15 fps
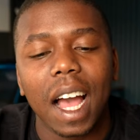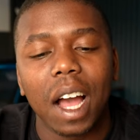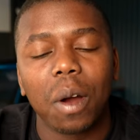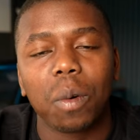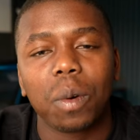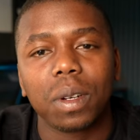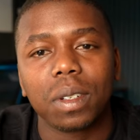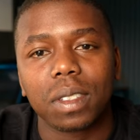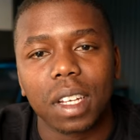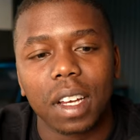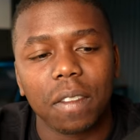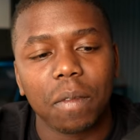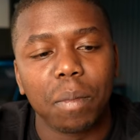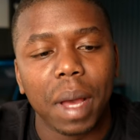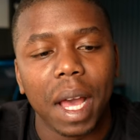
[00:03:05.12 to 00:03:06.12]
hours
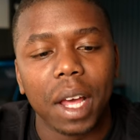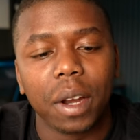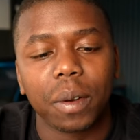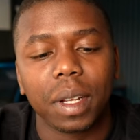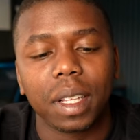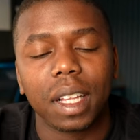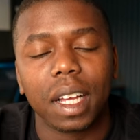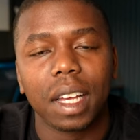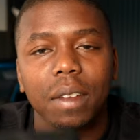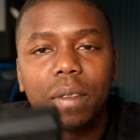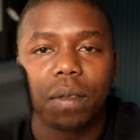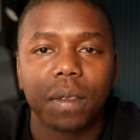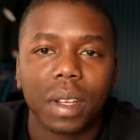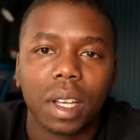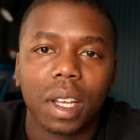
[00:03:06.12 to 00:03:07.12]
of battery
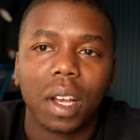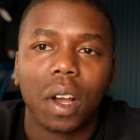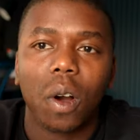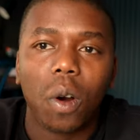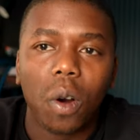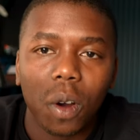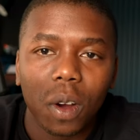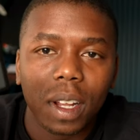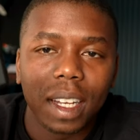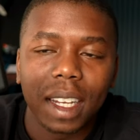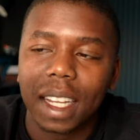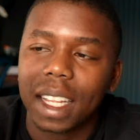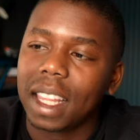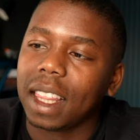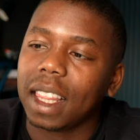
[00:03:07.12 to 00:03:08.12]
life on
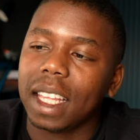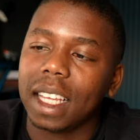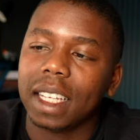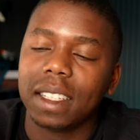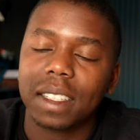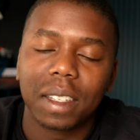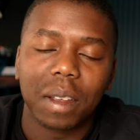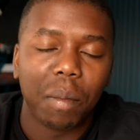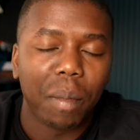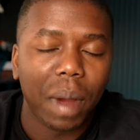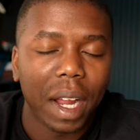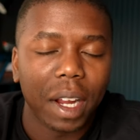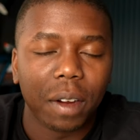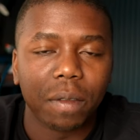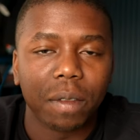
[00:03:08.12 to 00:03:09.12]
these
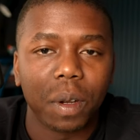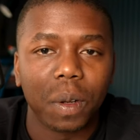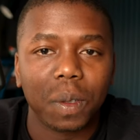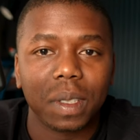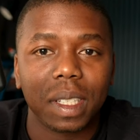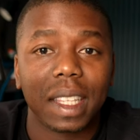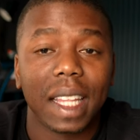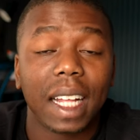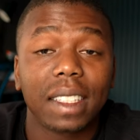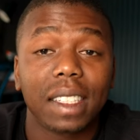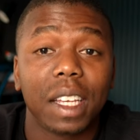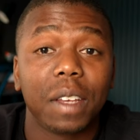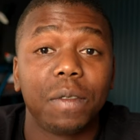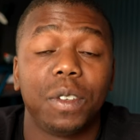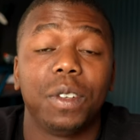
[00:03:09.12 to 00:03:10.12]
microphones. And that's
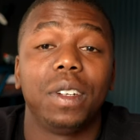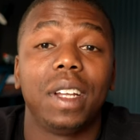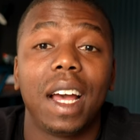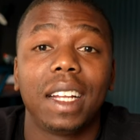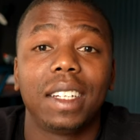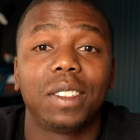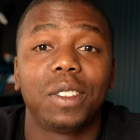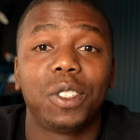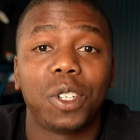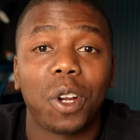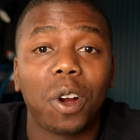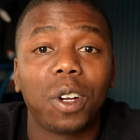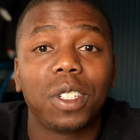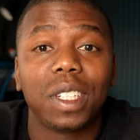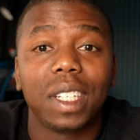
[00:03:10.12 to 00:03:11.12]
if you're not
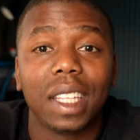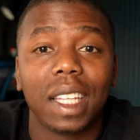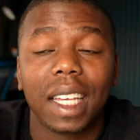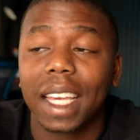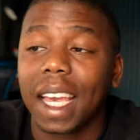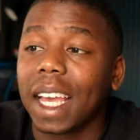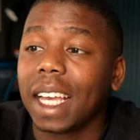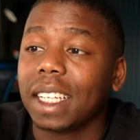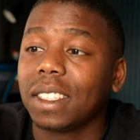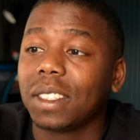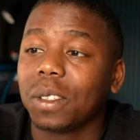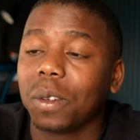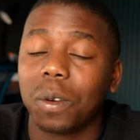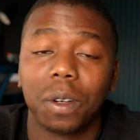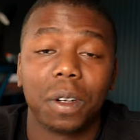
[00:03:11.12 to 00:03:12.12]
charging the
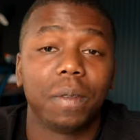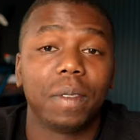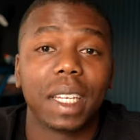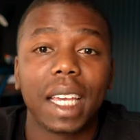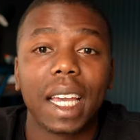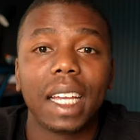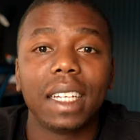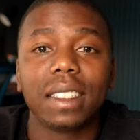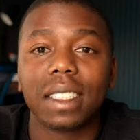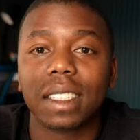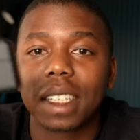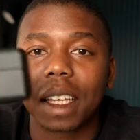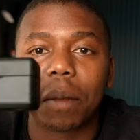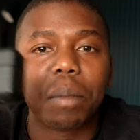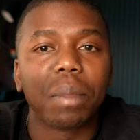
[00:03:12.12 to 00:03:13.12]
case or if the case is
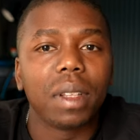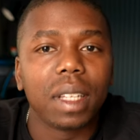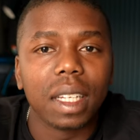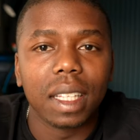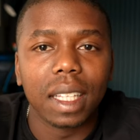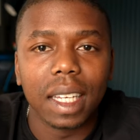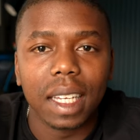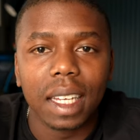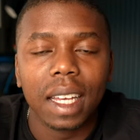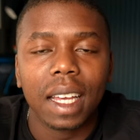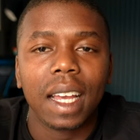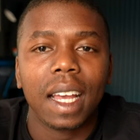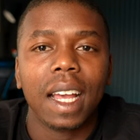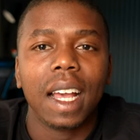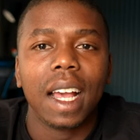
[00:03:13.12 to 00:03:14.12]
completely
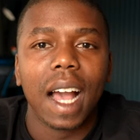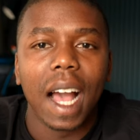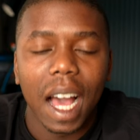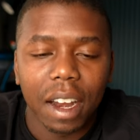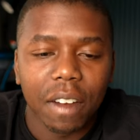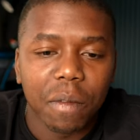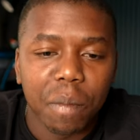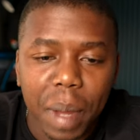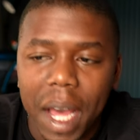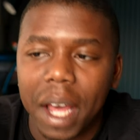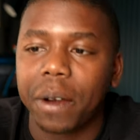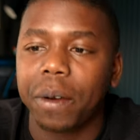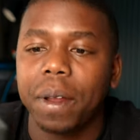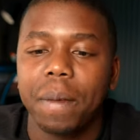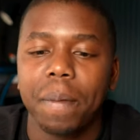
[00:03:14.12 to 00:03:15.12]
out of
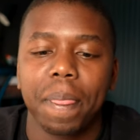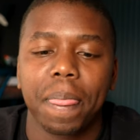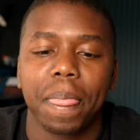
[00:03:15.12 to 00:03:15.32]
battery.